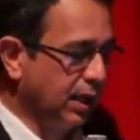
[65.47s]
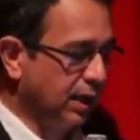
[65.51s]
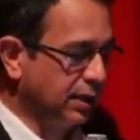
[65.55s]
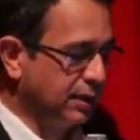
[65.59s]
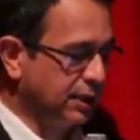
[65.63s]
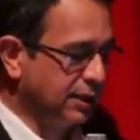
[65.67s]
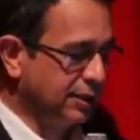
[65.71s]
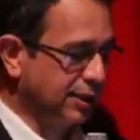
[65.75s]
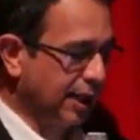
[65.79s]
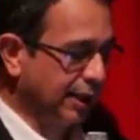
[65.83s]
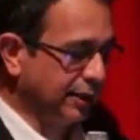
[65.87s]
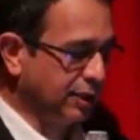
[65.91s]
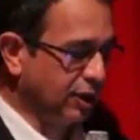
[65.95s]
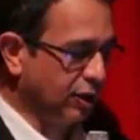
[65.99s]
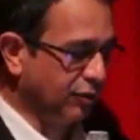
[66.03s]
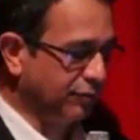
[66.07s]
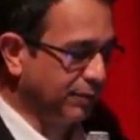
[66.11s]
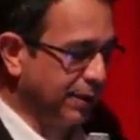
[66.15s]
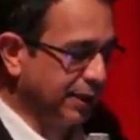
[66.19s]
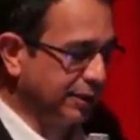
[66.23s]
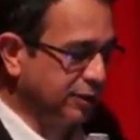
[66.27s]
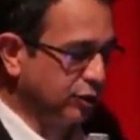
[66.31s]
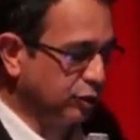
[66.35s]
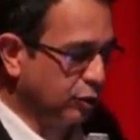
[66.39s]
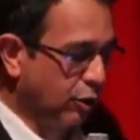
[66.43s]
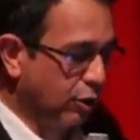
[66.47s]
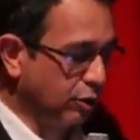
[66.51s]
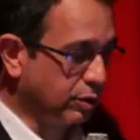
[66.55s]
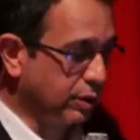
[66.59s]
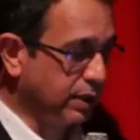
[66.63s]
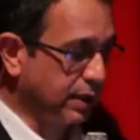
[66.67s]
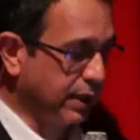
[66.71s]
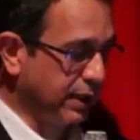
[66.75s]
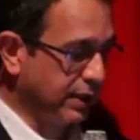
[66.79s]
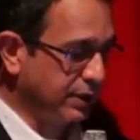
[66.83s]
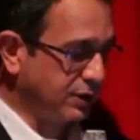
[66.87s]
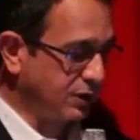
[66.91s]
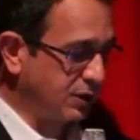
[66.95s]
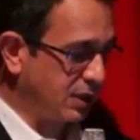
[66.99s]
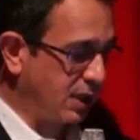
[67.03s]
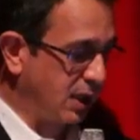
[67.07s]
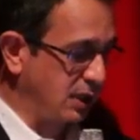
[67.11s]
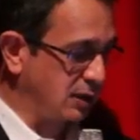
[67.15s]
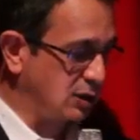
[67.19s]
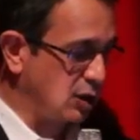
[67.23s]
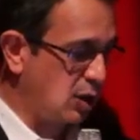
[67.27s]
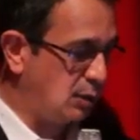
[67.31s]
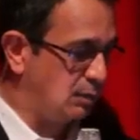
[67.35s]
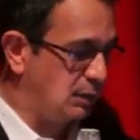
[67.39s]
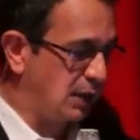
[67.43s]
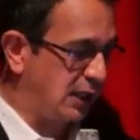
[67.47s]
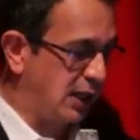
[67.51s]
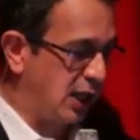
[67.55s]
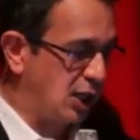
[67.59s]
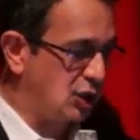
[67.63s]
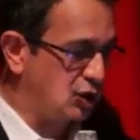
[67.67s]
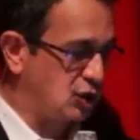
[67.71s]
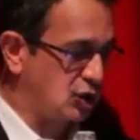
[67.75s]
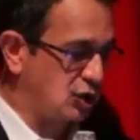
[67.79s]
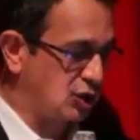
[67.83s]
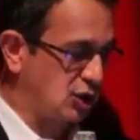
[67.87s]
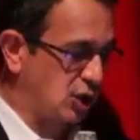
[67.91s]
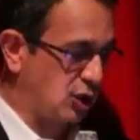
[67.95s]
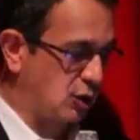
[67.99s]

The title of my talk is Gut Complications